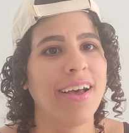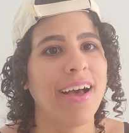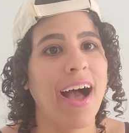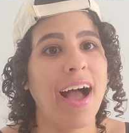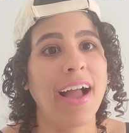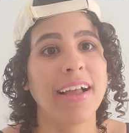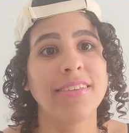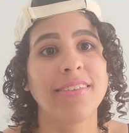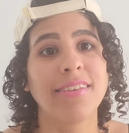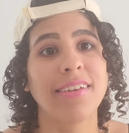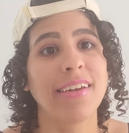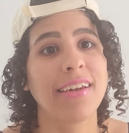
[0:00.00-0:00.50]

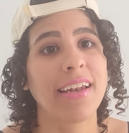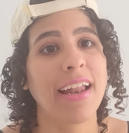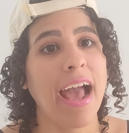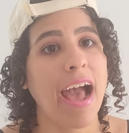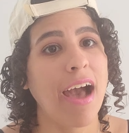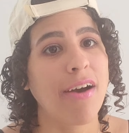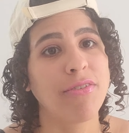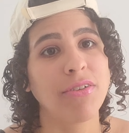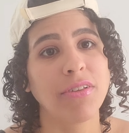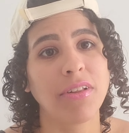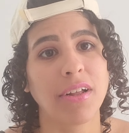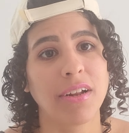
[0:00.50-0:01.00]
I didn't
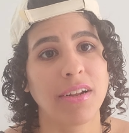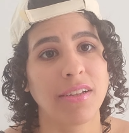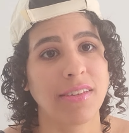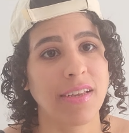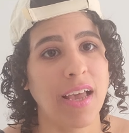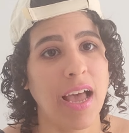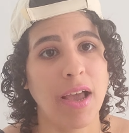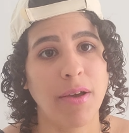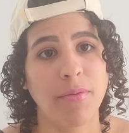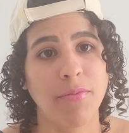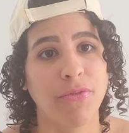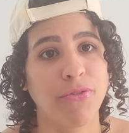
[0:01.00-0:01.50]
have a lot of
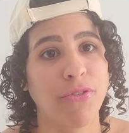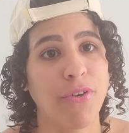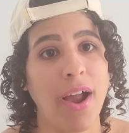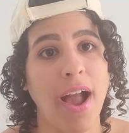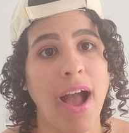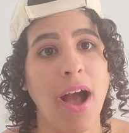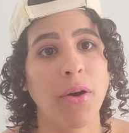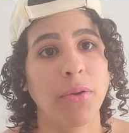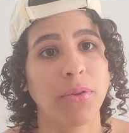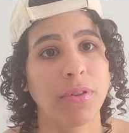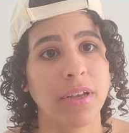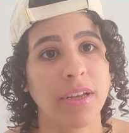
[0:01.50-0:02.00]
time for
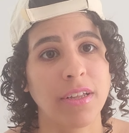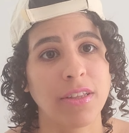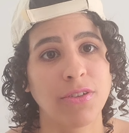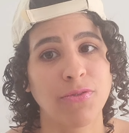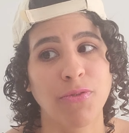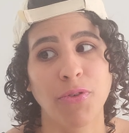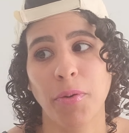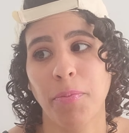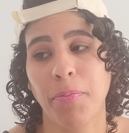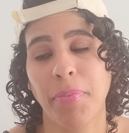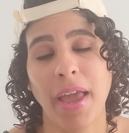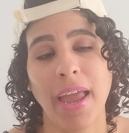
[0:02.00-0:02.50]
outlets,
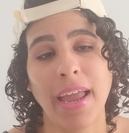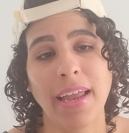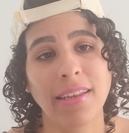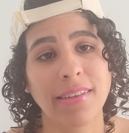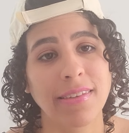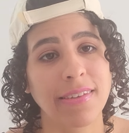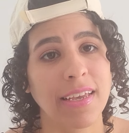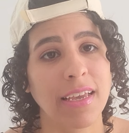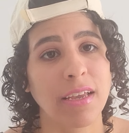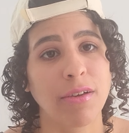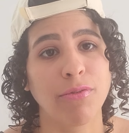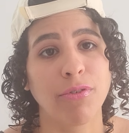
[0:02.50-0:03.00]
for
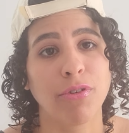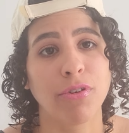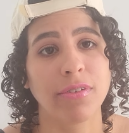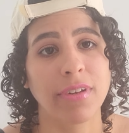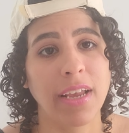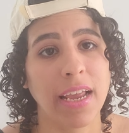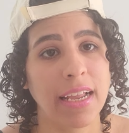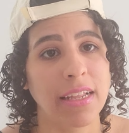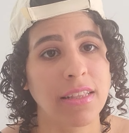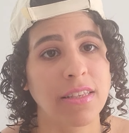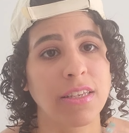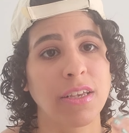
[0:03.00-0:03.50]
painting, for
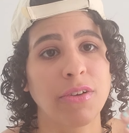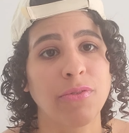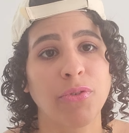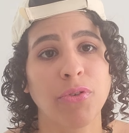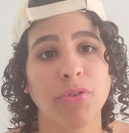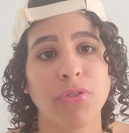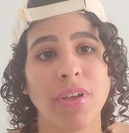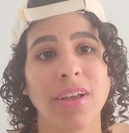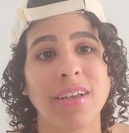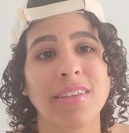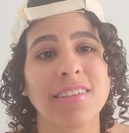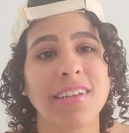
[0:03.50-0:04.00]
dancing, for
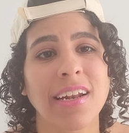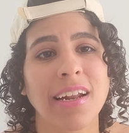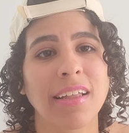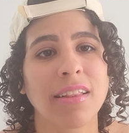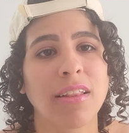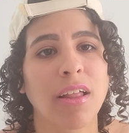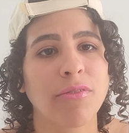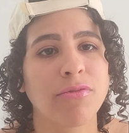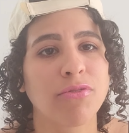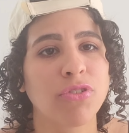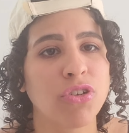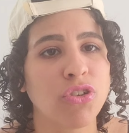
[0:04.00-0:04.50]
things that I
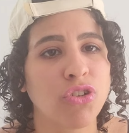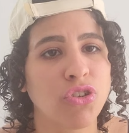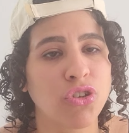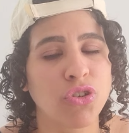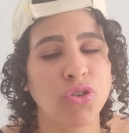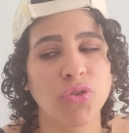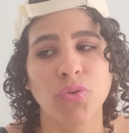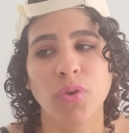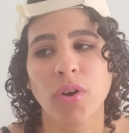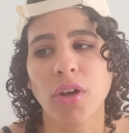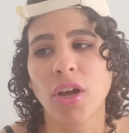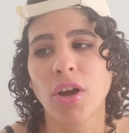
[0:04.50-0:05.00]
love to
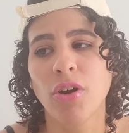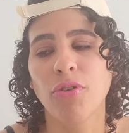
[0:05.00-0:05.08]
do,